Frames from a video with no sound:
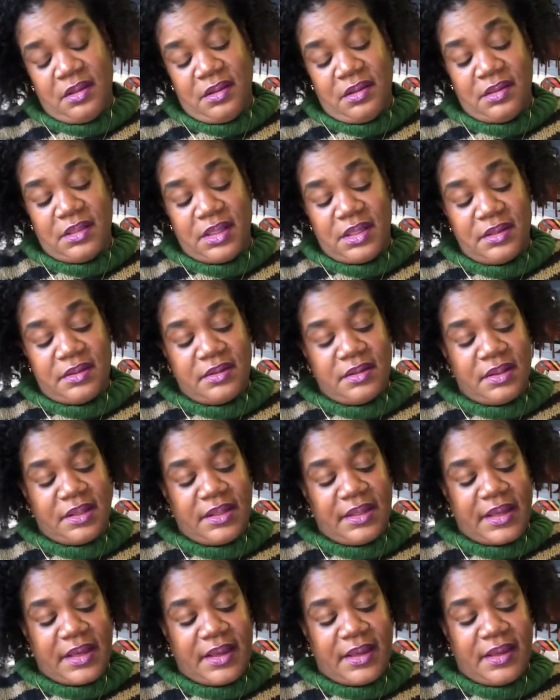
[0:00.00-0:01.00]
They look
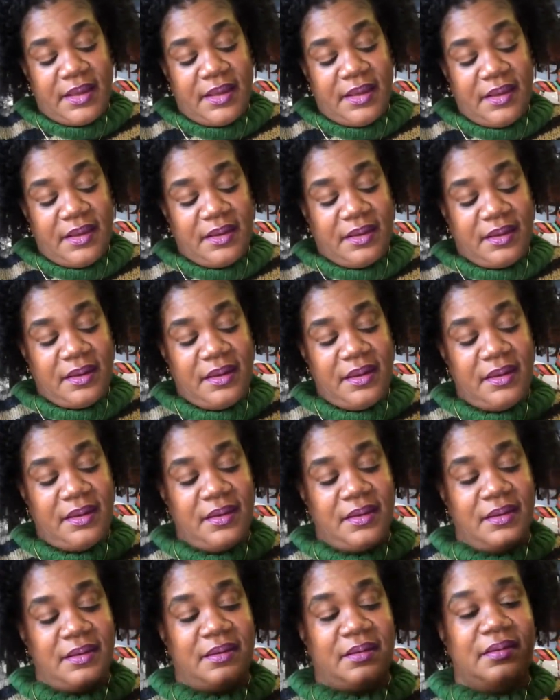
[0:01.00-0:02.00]
like
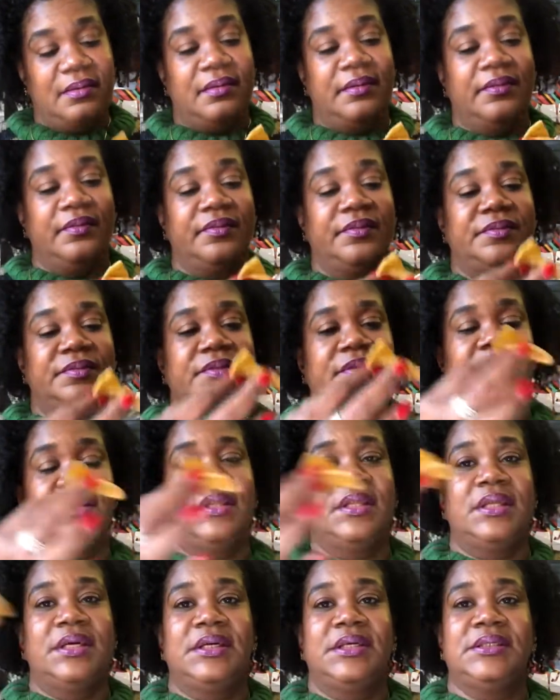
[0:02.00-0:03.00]

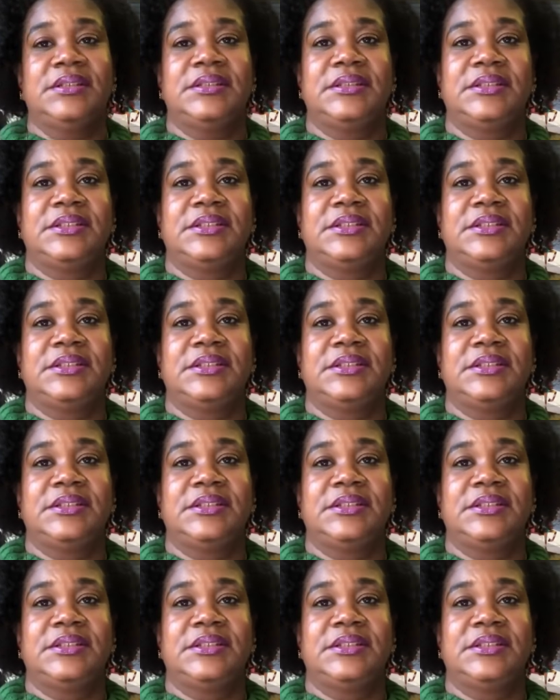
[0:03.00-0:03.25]
this,